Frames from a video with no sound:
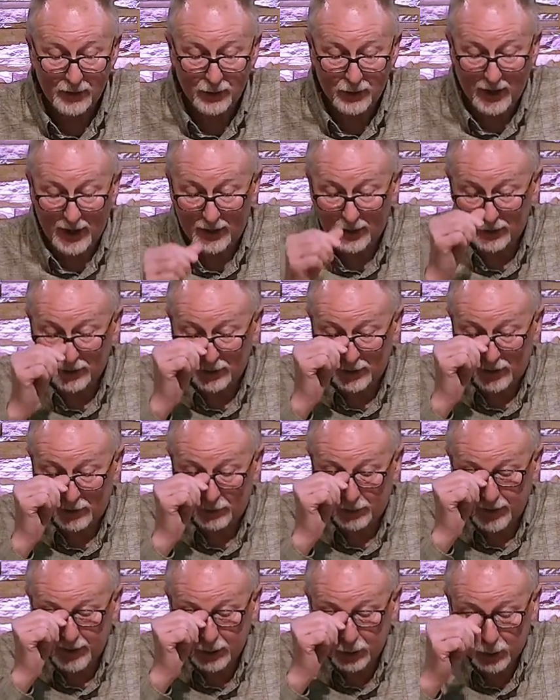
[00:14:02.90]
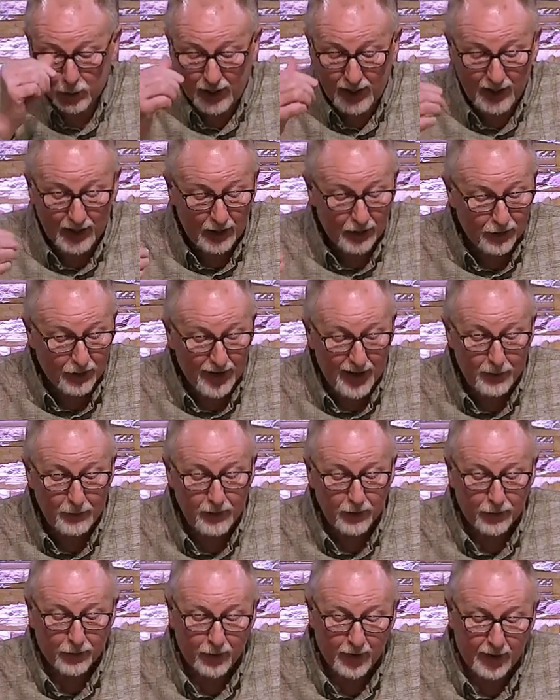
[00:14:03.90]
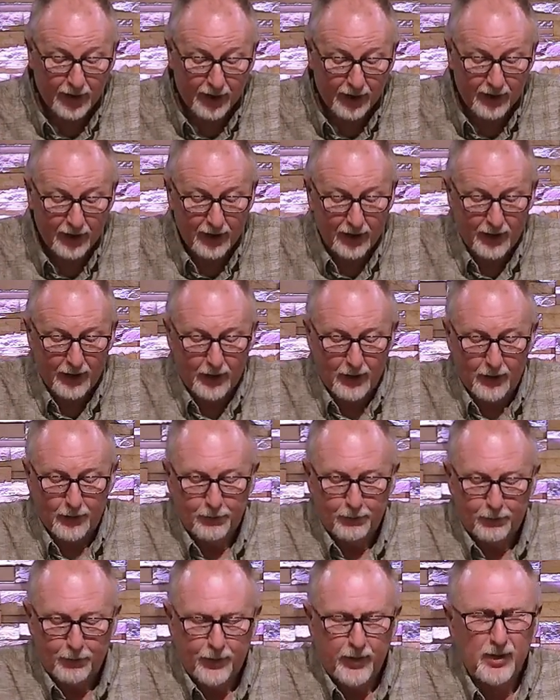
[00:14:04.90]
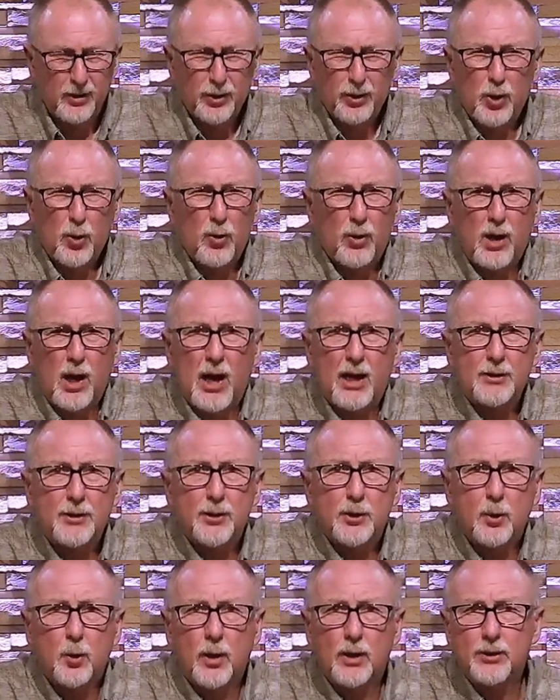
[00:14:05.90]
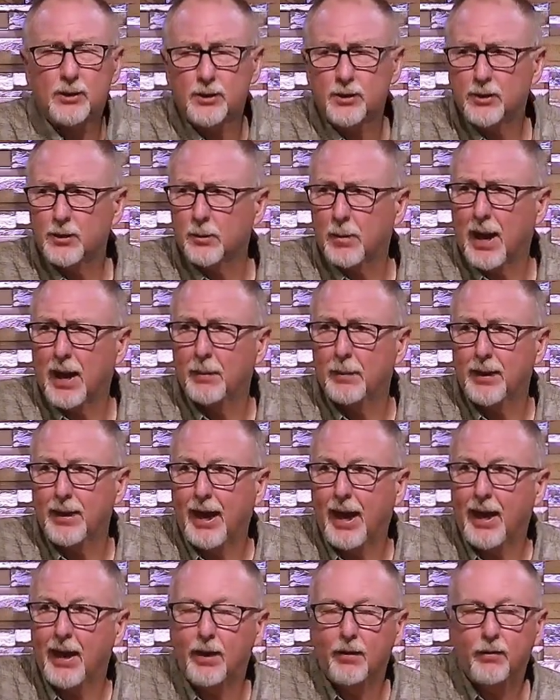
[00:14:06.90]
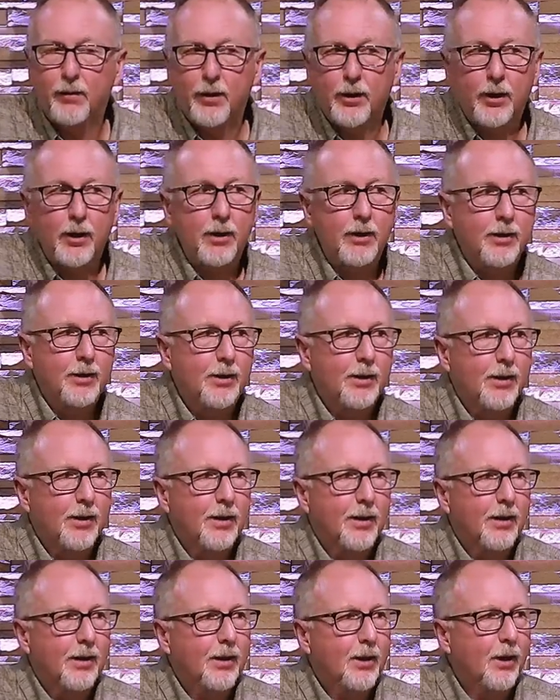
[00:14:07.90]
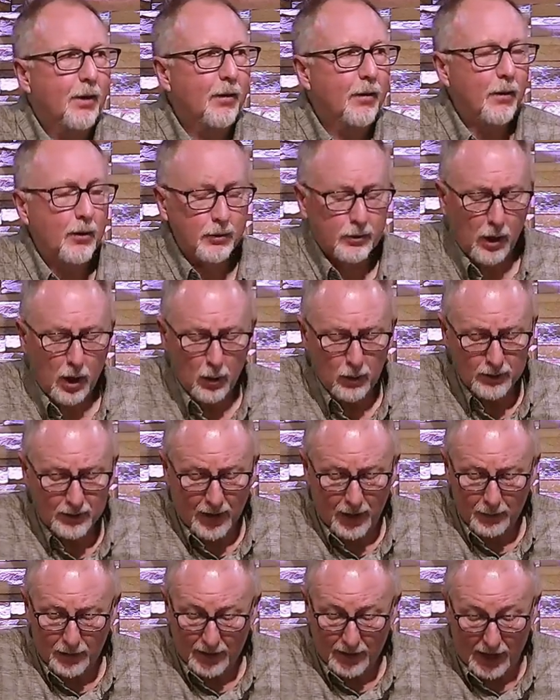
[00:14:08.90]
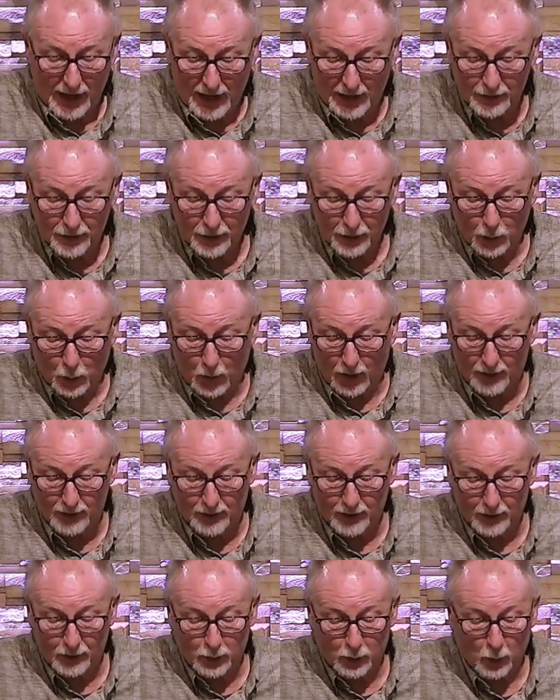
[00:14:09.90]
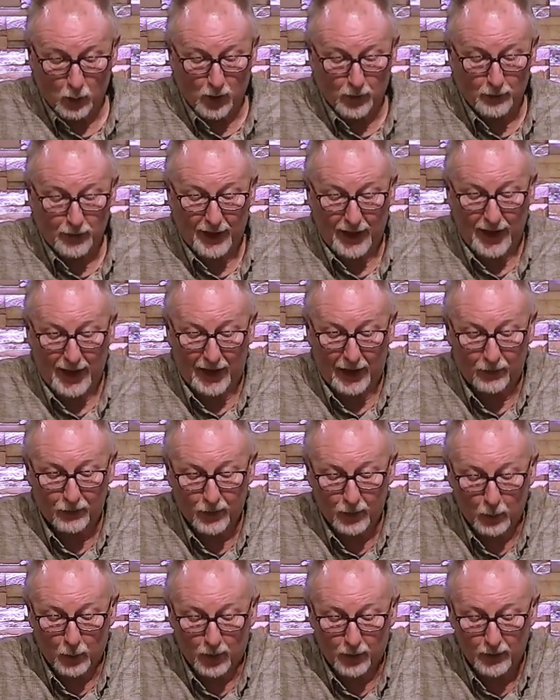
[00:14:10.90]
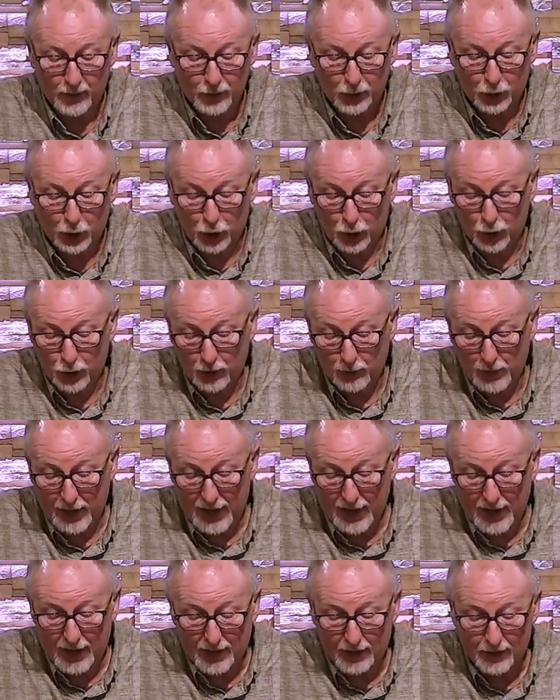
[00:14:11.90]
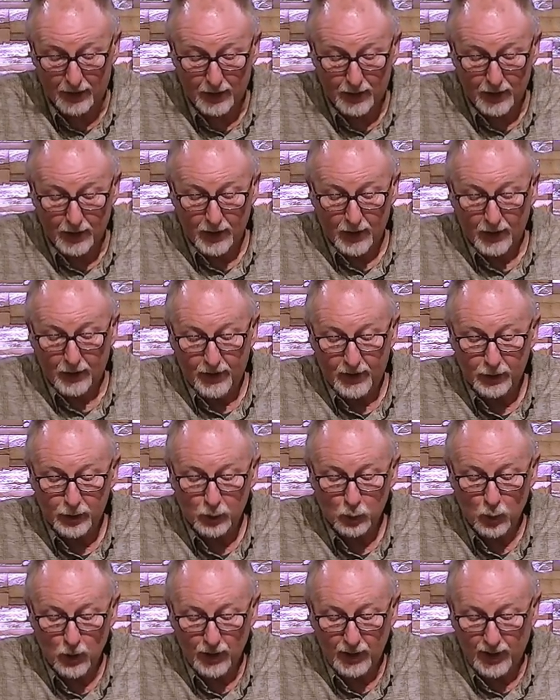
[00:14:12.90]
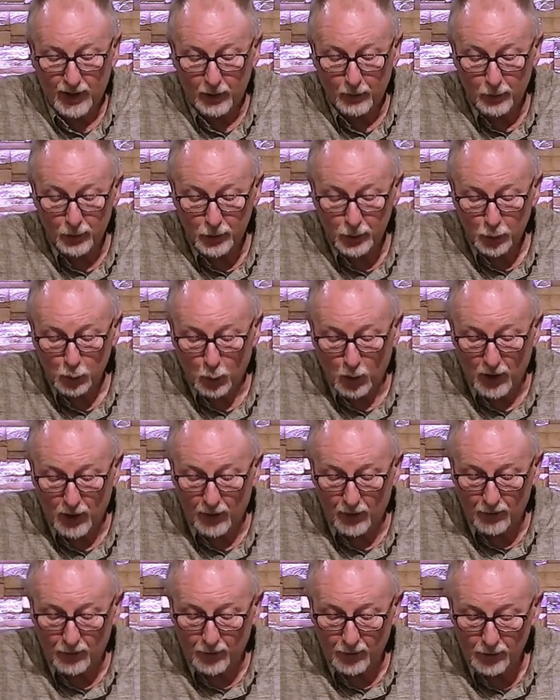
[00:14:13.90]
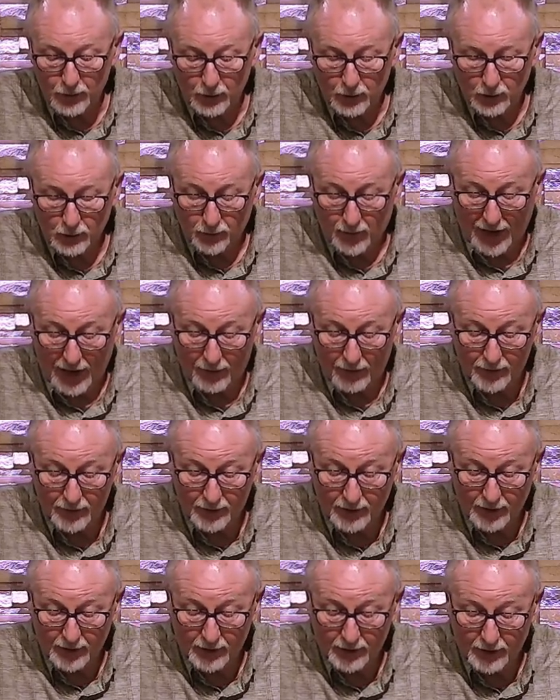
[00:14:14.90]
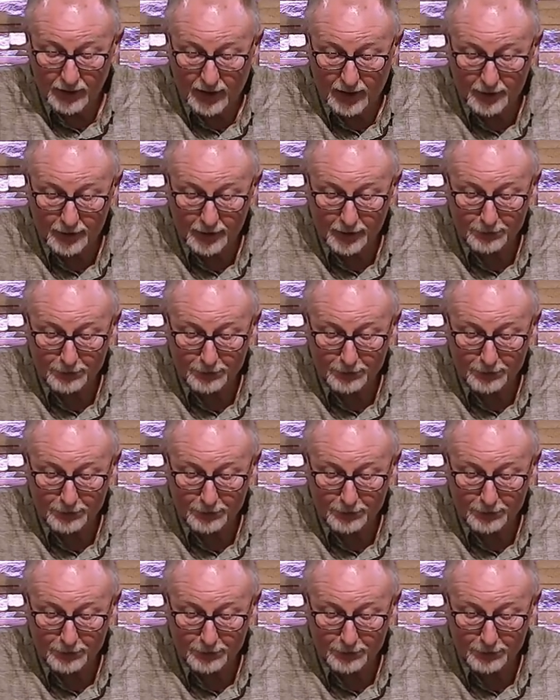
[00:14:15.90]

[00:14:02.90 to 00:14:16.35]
and you're simply training them to think there's no consequences to my behavior. You know, there's always got to be consequences to our behavior, whether it's good or bad. This is what Hebrews 12, verses 5 and 6 says.